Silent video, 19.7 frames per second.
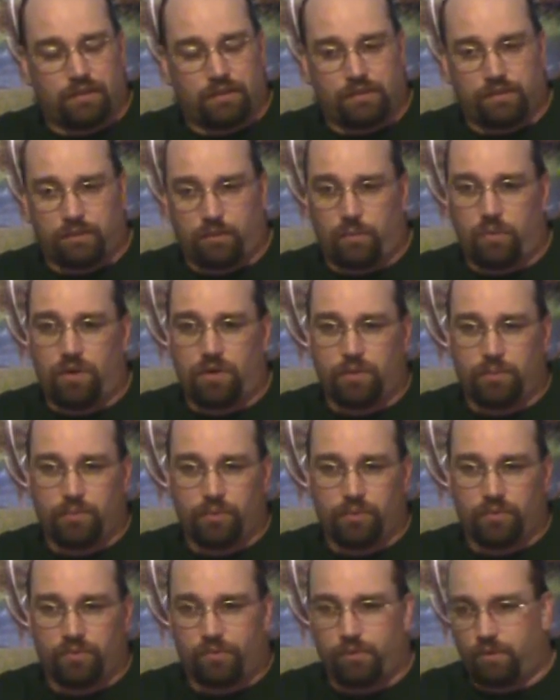The
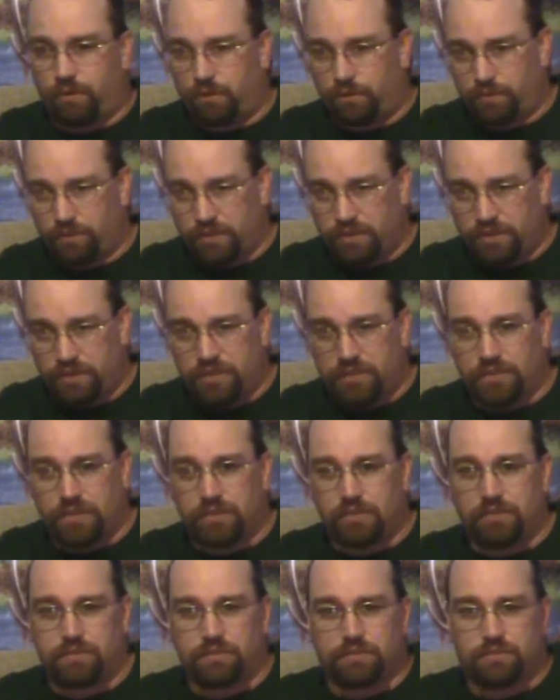waterproof, oil
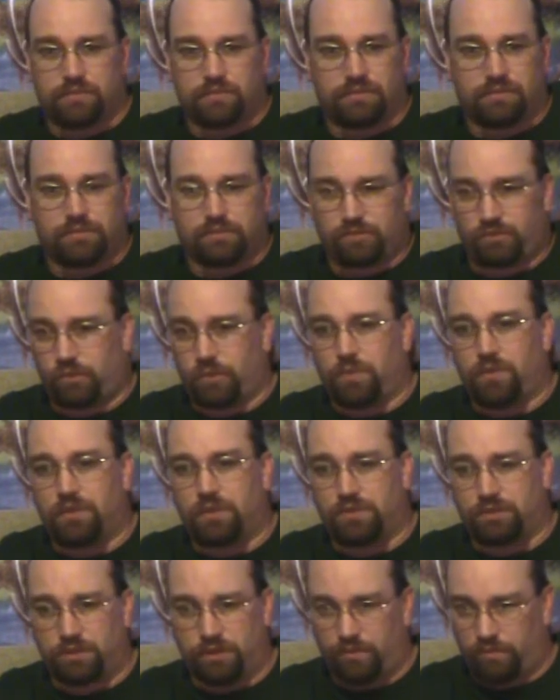resistant, so on
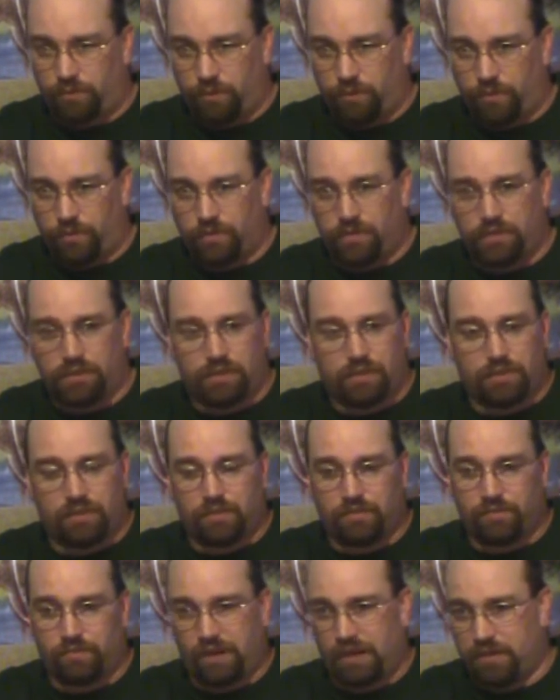and so forth. You can
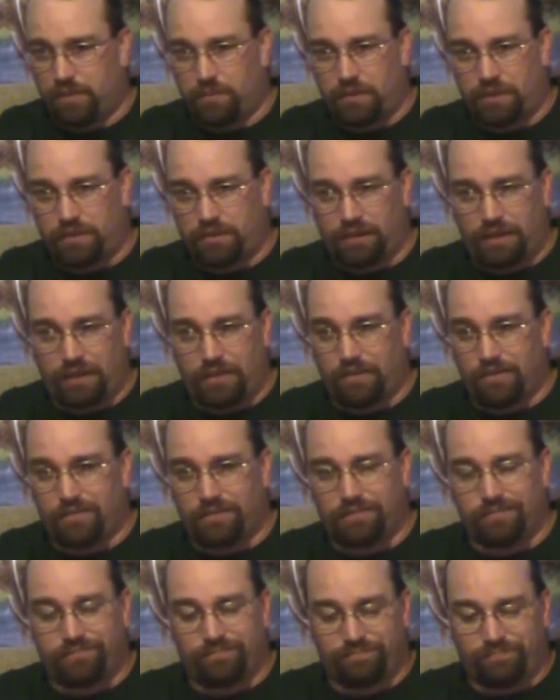find them at
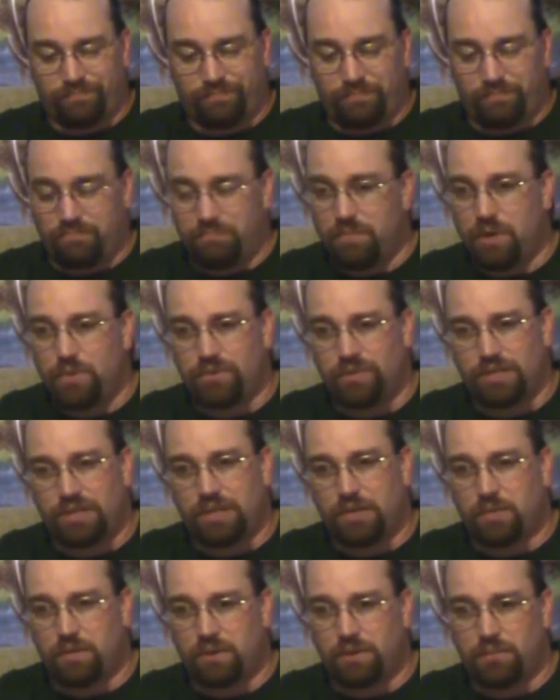most any
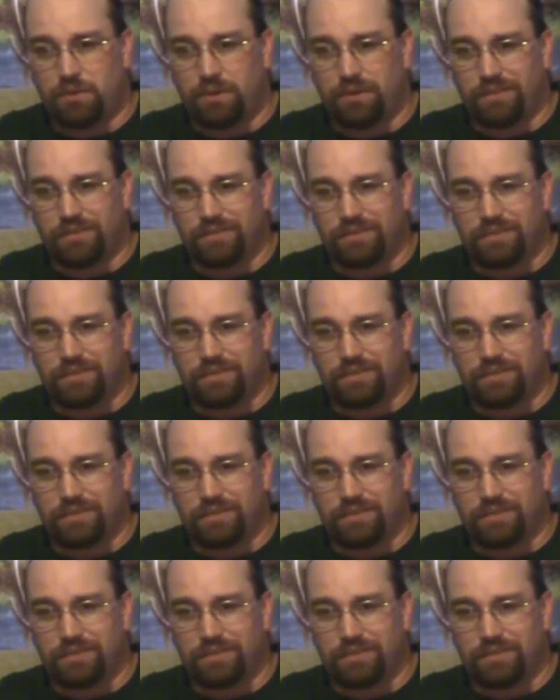Walmart,